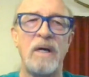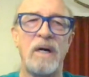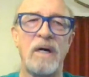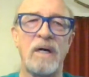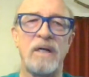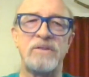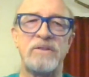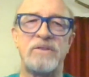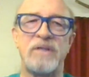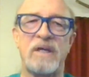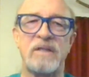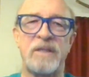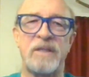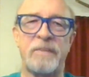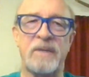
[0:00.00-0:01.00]

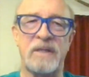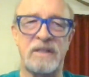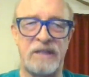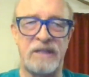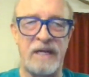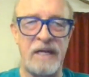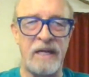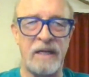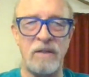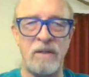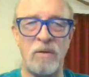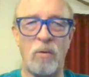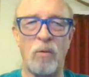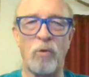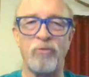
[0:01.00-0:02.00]
Jek,
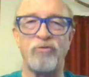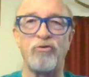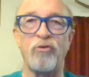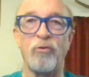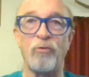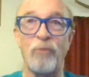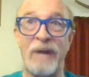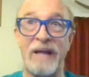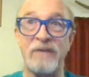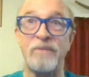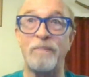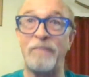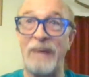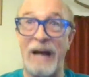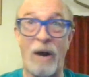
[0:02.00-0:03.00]
or direct
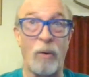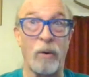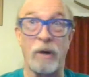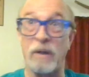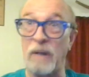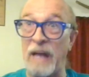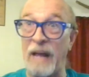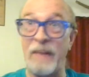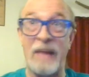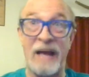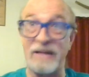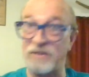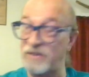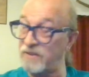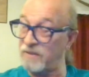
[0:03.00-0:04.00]
power, and
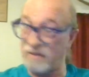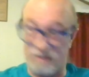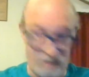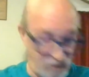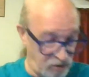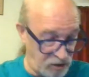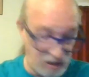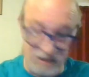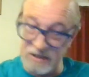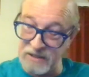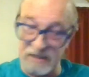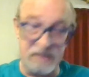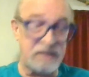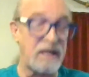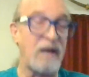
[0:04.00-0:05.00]
that's just
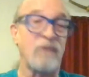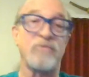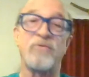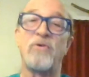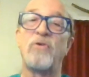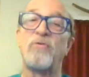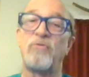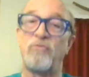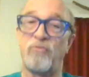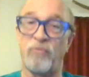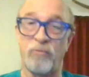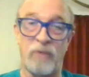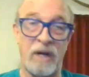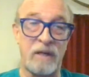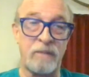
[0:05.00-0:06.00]
as it sounds,
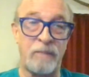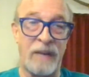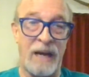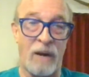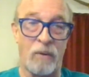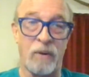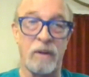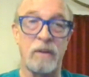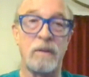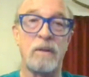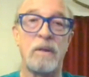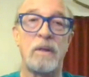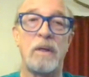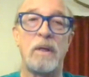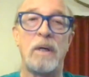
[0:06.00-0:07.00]
direct power.
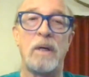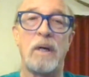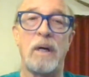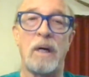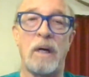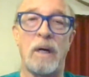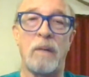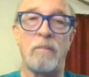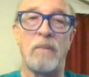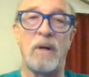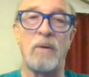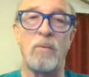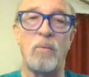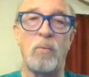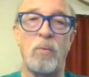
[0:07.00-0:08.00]

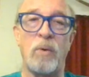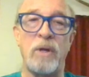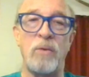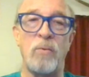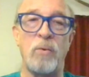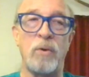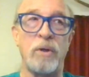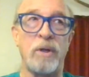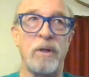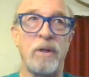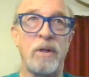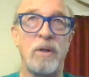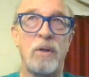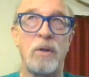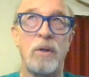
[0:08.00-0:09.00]
We would,
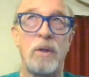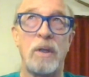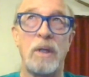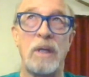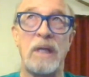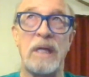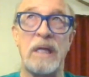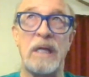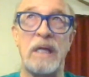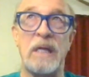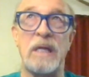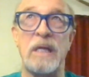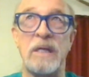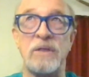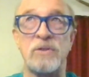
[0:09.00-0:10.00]

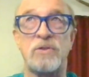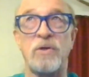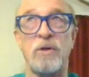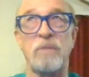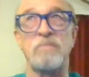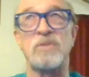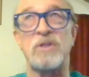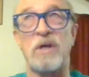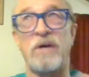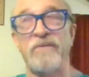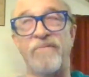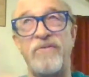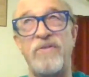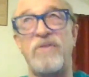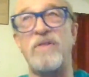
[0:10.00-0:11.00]
in terms
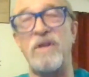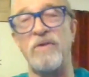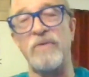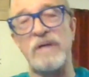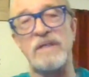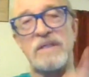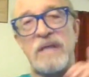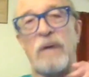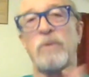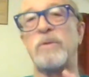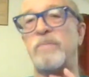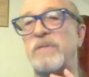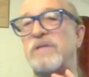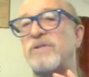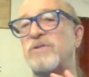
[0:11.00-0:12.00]
of theories, that
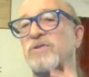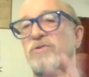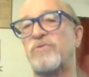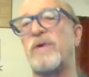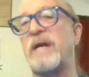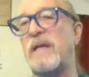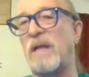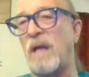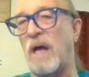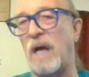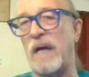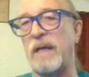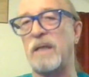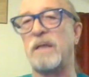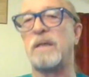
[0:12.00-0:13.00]
would be straight
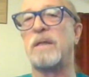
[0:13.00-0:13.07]
line.